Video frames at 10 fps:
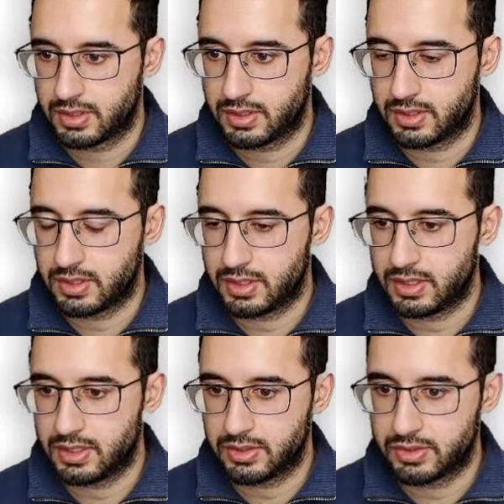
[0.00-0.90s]

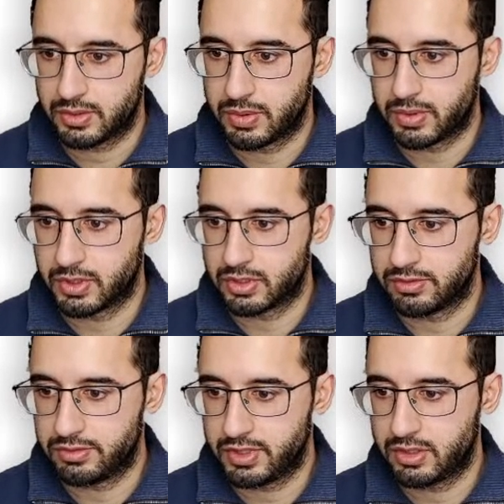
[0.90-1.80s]
So we want
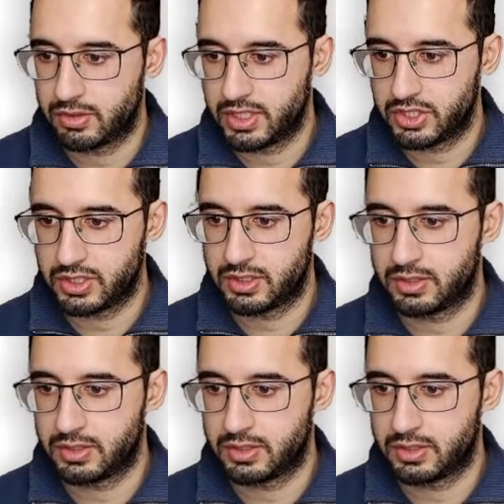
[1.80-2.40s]
configuration